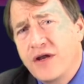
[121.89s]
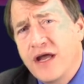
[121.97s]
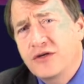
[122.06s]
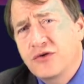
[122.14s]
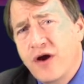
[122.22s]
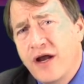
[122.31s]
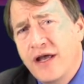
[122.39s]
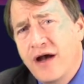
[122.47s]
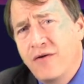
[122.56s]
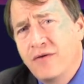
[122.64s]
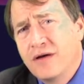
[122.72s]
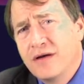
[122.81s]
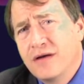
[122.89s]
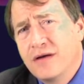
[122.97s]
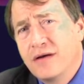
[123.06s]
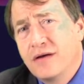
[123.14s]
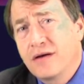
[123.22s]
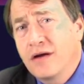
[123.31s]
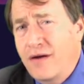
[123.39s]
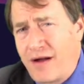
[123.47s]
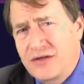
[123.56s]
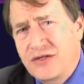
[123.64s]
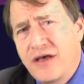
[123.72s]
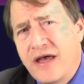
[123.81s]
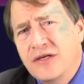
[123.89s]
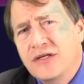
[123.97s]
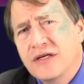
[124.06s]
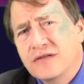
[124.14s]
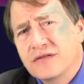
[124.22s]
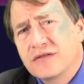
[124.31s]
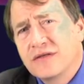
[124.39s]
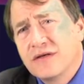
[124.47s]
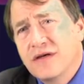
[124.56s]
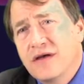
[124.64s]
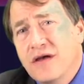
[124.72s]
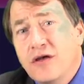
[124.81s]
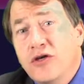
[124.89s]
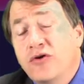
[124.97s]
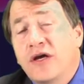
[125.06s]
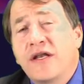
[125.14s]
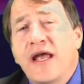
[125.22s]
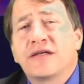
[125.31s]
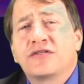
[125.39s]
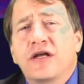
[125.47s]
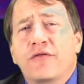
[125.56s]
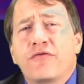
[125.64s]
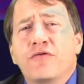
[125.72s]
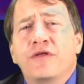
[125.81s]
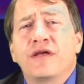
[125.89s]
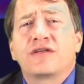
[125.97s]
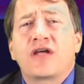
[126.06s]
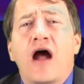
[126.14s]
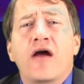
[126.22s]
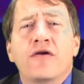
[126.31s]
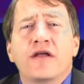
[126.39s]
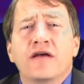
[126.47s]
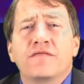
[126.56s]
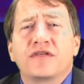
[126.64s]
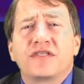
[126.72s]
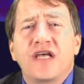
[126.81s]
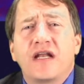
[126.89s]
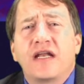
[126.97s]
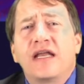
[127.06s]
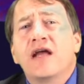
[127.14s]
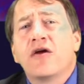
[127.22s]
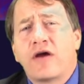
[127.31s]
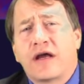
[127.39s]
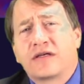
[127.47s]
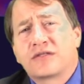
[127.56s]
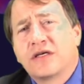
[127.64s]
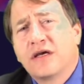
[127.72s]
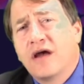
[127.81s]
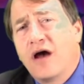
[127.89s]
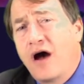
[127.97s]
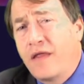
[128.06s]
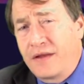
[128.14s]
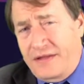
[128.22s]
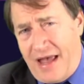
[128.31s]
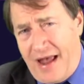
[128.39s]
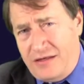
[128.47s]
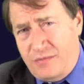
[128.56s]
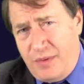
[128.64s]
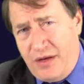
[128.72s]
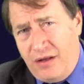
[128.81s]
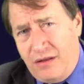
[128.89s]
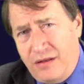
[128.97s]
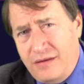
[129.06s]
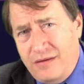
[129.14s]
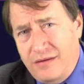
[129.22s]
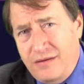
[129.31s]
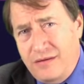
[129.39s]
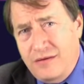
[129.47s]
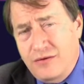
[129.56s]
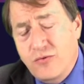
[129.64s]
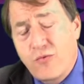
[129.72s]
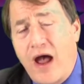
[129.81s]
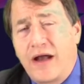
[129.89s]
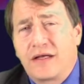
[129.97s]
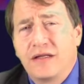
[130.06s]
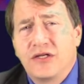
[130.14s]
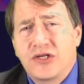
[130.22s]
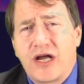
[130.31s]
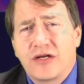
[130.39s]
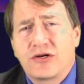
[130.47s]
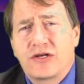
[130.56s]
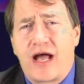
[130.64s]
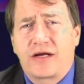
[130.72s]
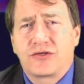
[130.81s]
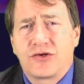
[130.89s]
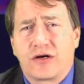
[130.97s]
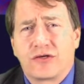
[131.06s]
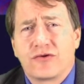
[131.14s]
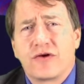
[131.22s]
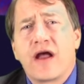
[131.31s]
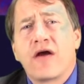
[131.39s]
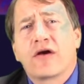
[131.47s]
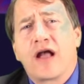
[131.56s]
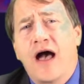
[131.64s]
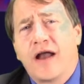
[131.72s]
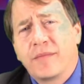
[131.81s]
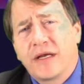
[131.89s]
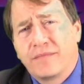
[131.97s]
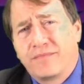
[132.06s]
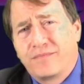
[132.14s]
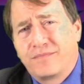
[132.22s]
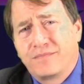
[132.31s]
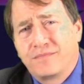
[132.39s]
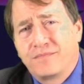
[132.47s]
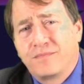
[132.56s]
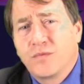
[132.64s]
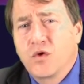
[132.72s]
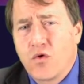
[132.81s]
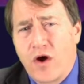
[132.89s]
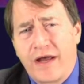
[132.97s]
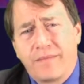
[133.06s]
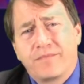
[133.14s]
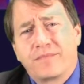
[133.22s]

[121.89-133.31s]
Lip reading: Nation Radio, congratulations. You can now sit through the entirety of the Senate hearings on the tax bill to radically change our tax structure in our economy. Great.